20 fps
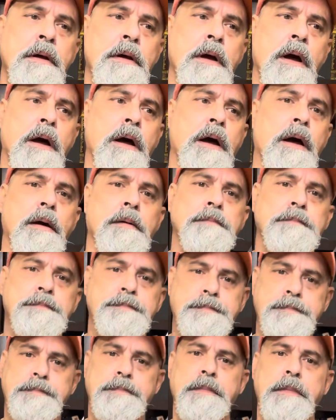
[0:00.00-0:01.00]

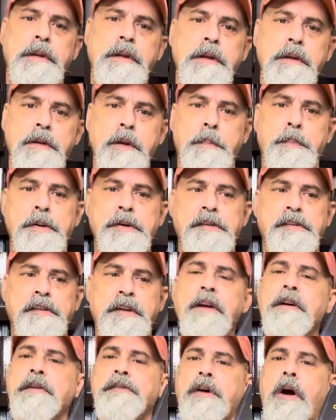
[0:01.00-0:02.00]
The
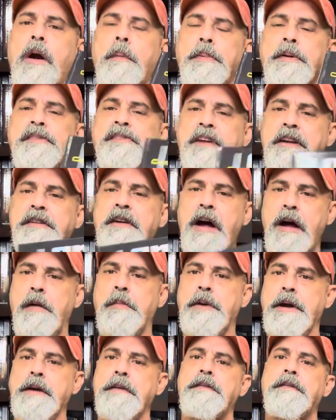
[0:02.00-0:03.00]
skills are percentile
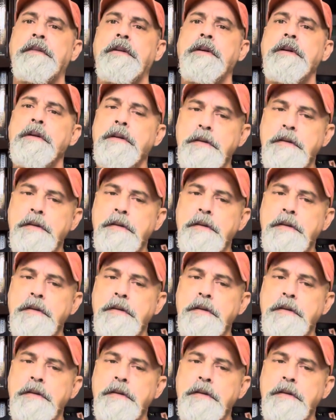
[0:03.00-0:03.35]
based.